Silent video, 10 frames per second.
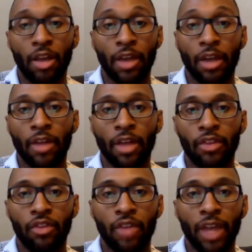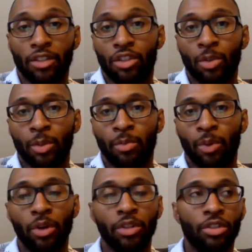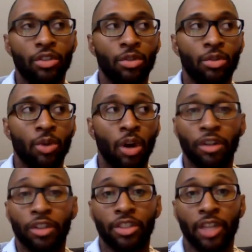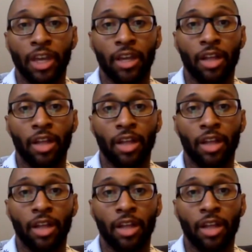and that's super important to understand,